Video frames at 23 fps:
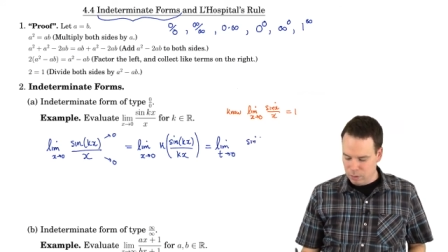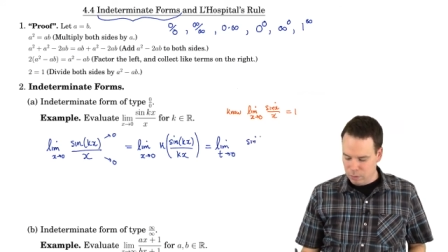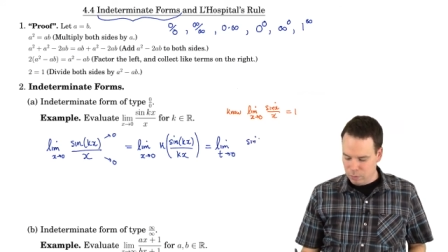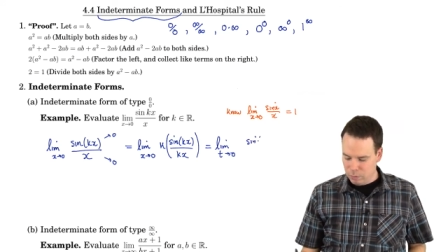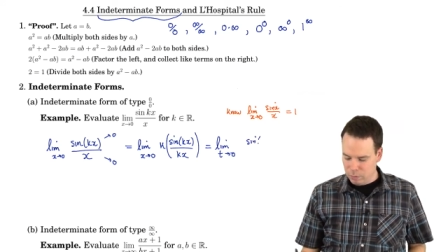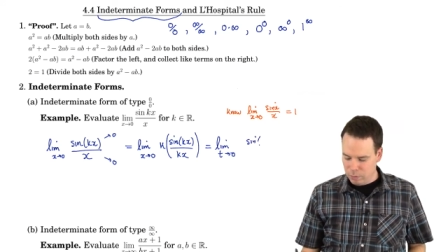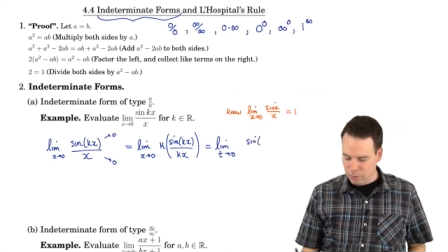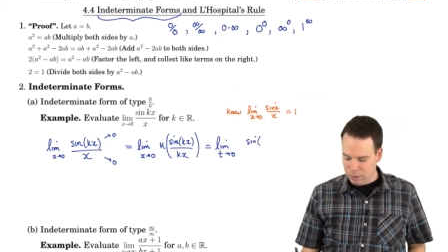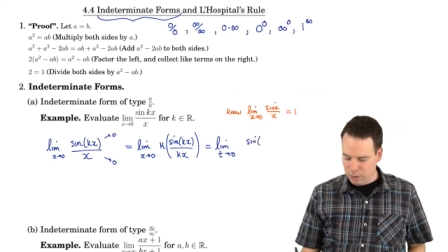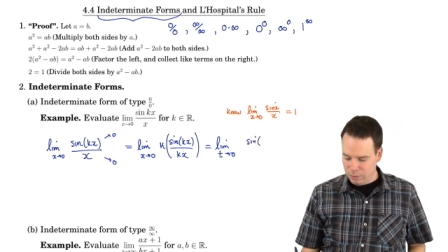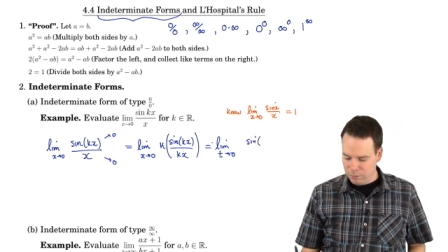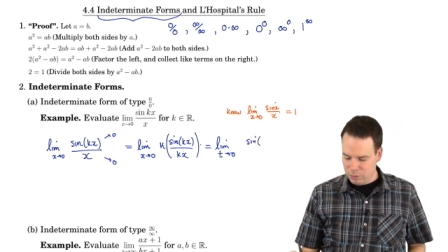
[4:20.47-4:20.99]

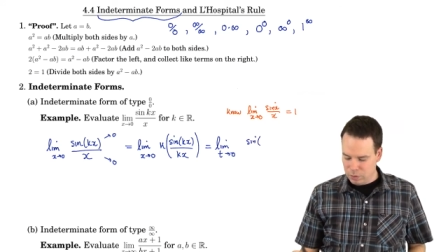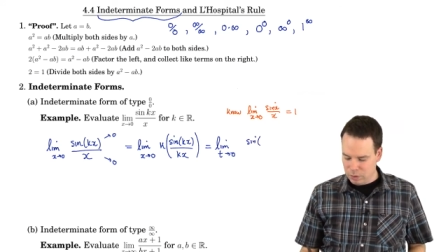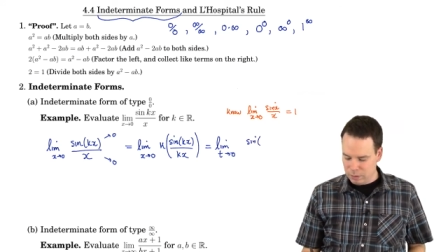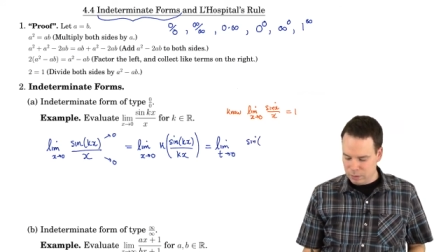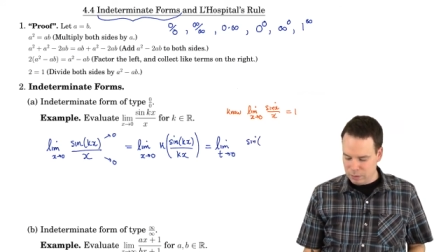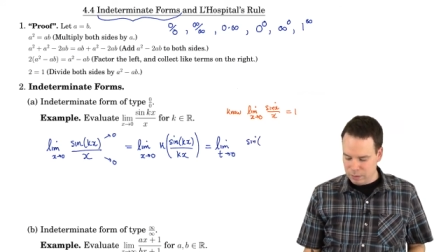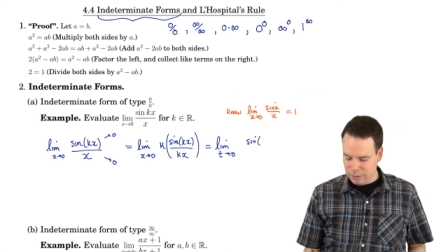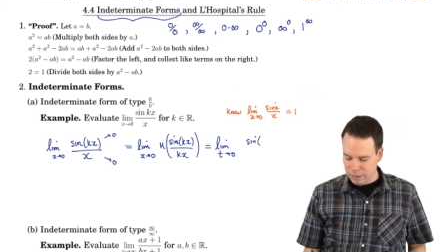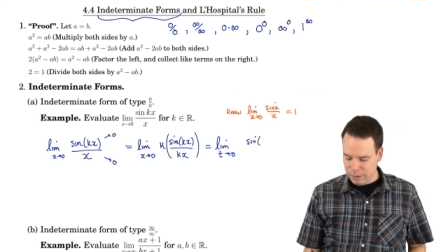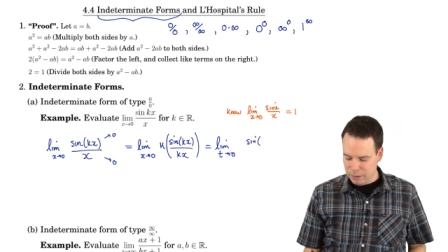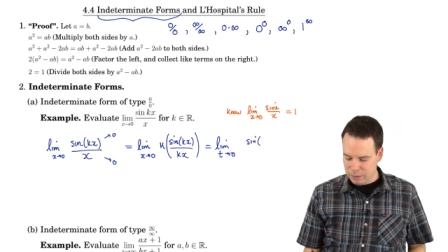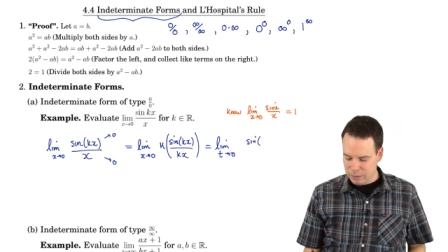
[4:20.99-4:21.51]
where I've just
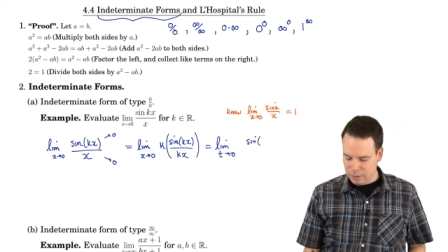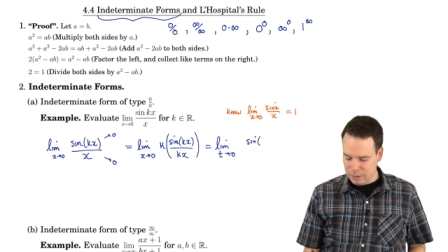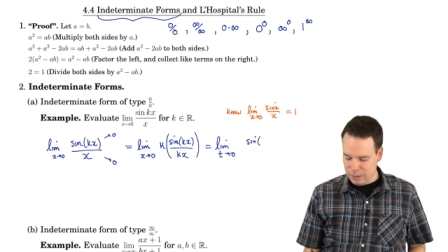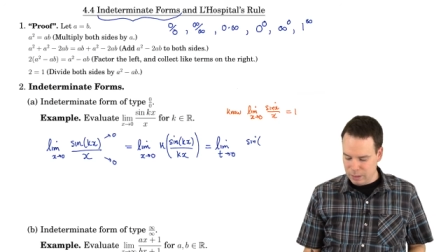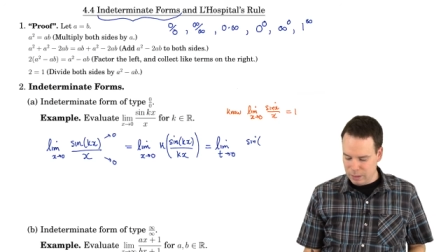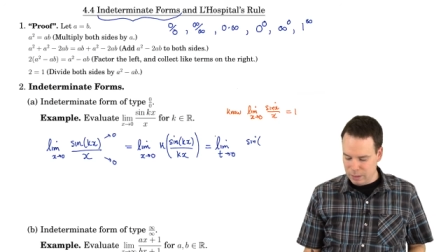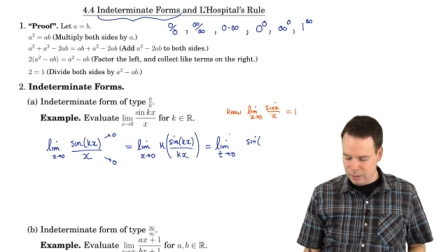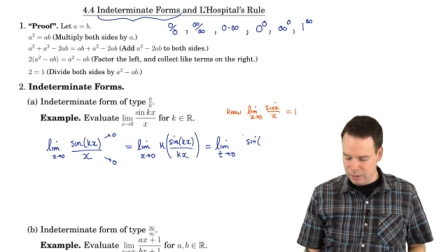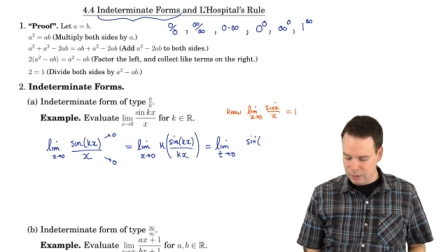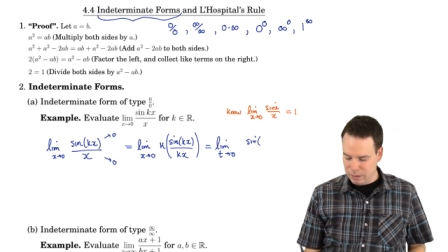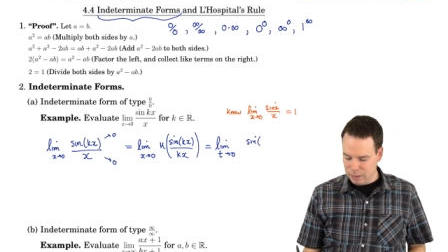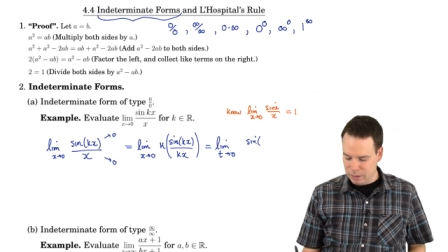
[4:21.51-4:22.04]
let
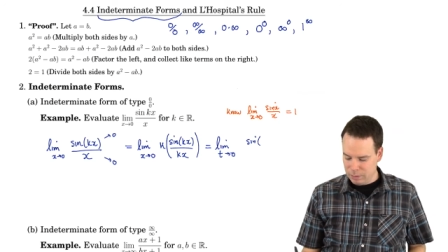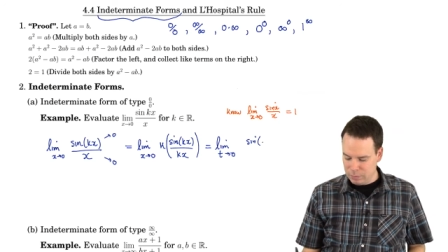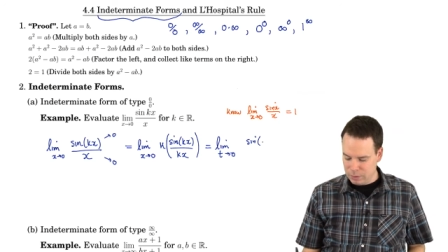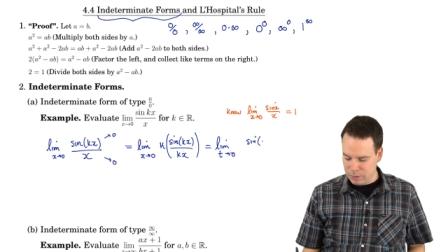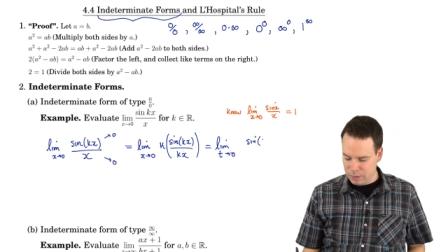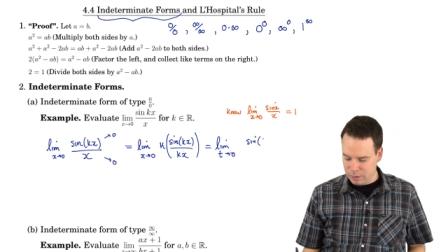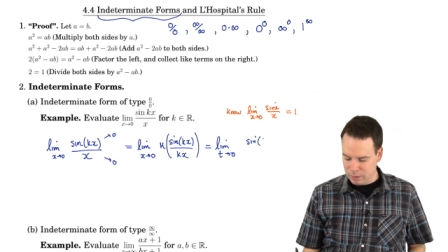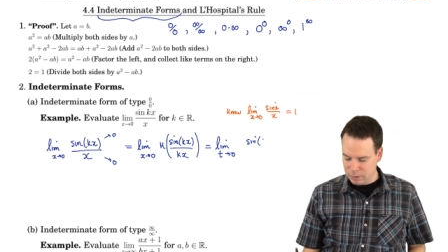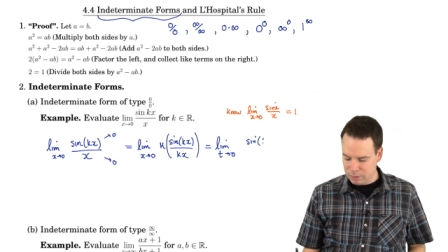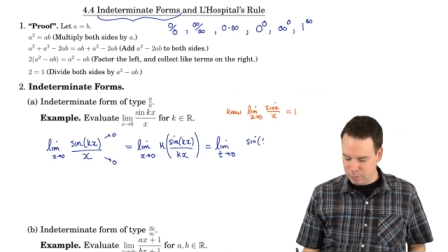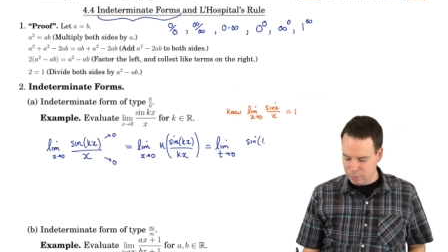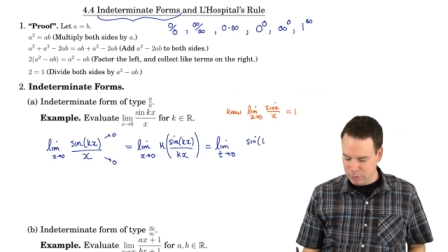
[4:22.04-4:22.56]
k times
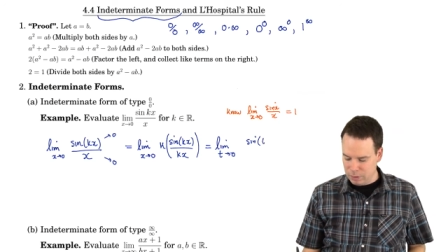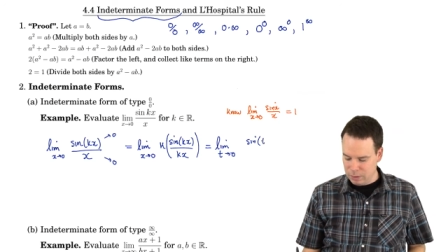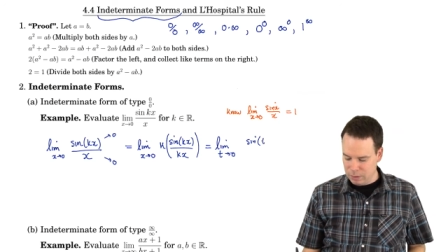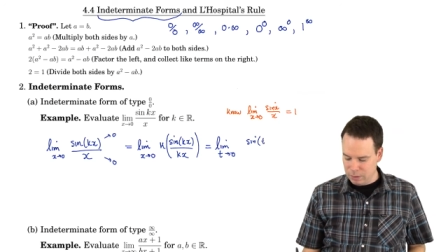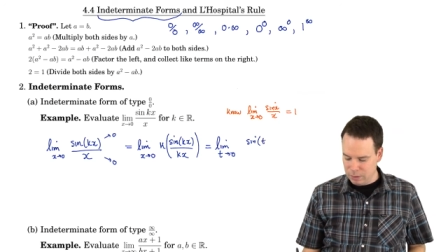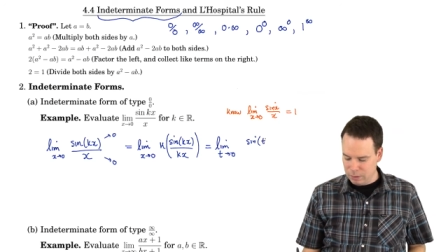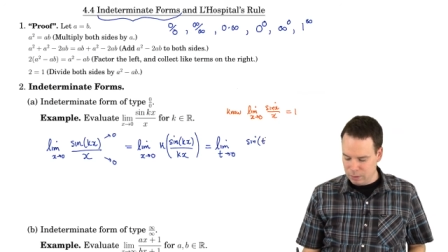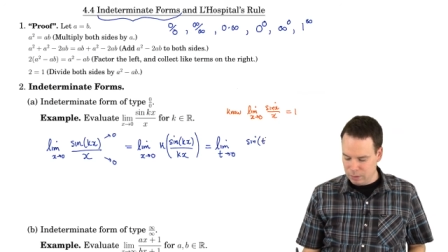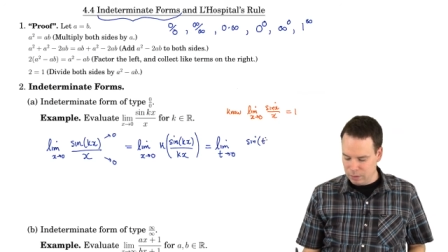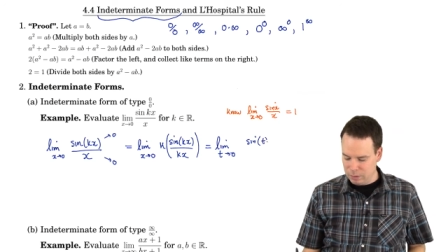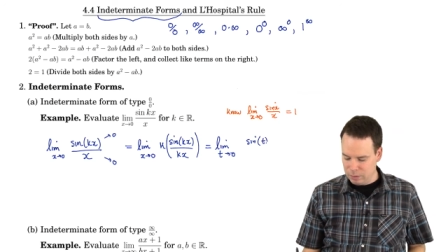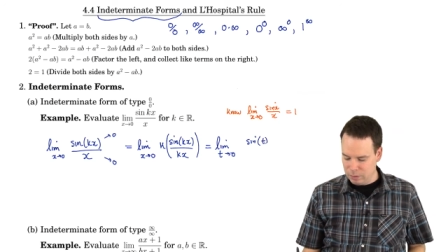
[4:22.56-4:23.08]
x be
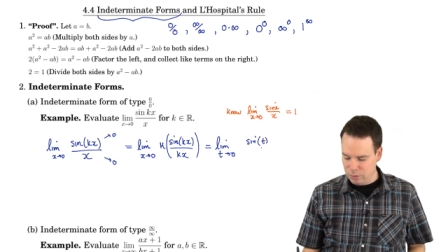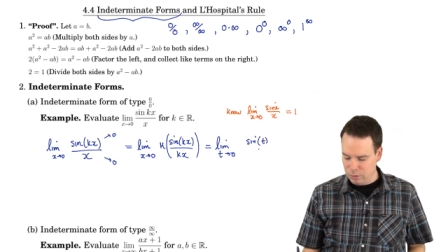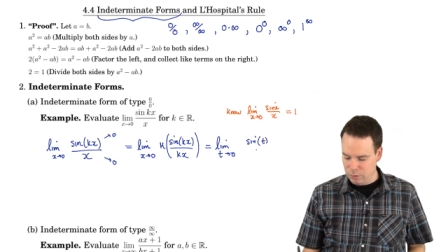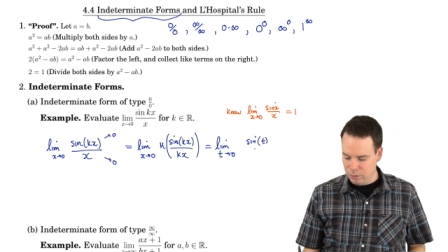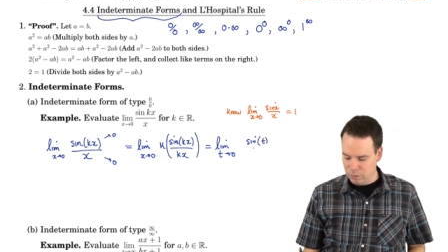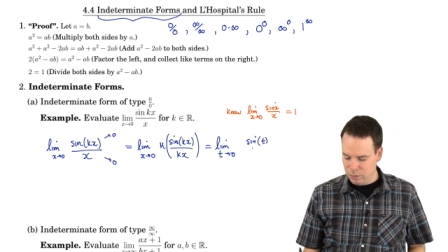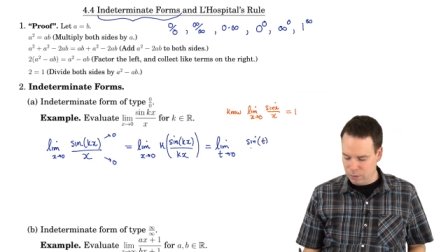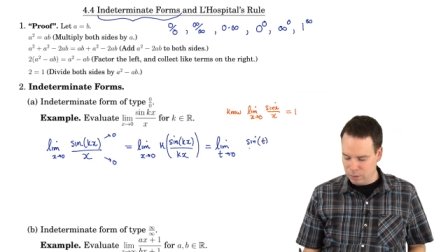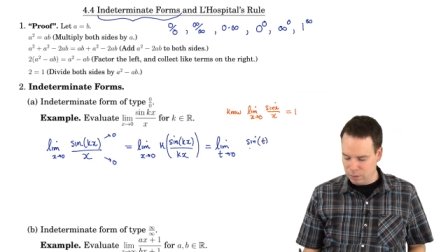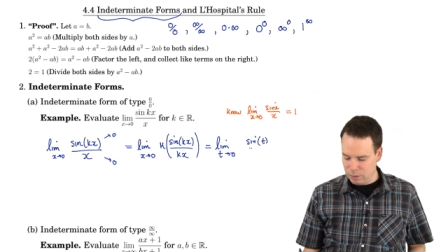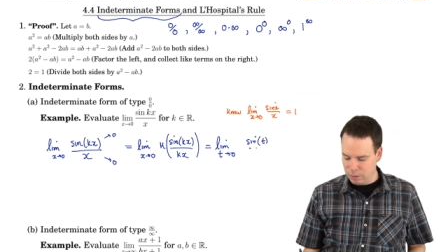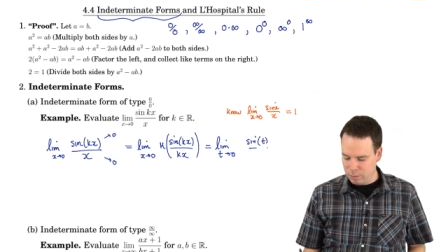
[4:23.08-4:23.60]
this new
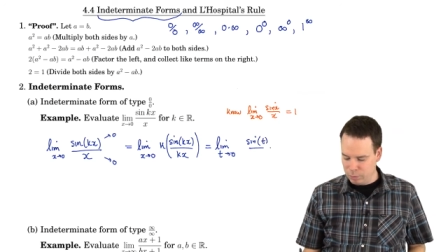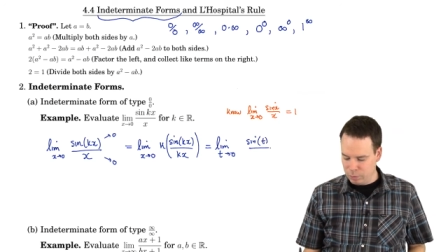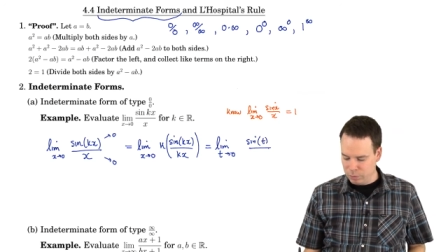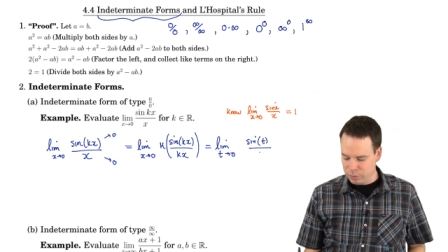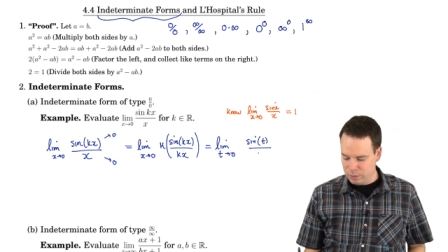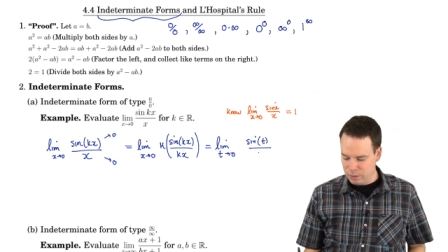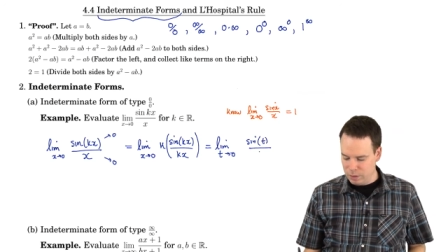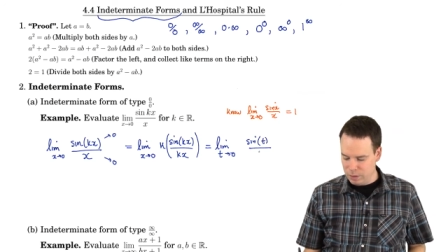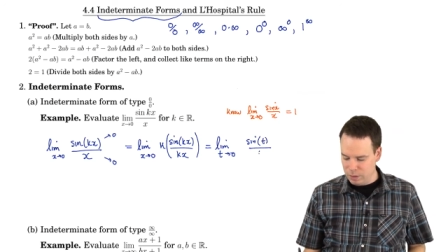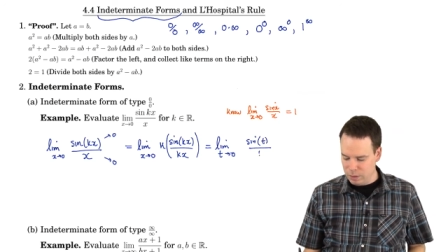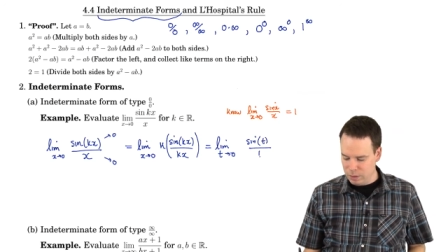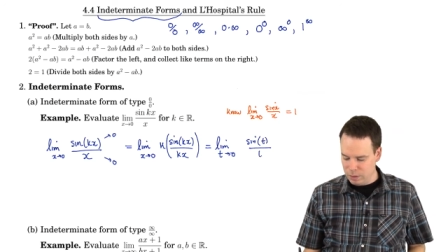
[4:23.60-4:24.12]
variable
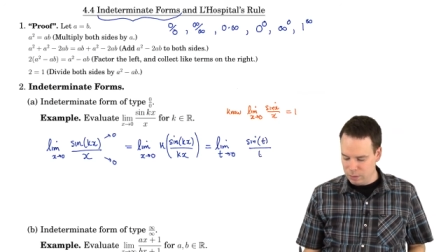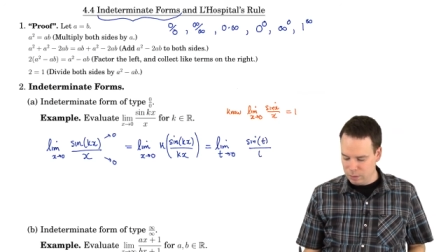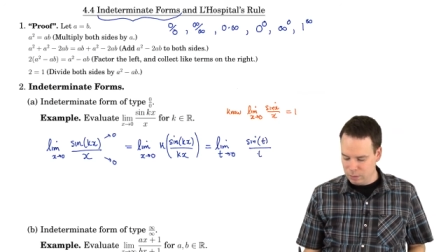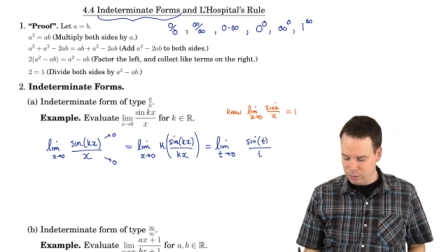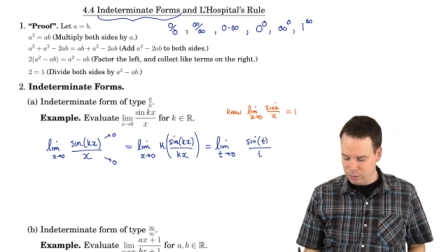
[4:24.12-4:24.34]
t.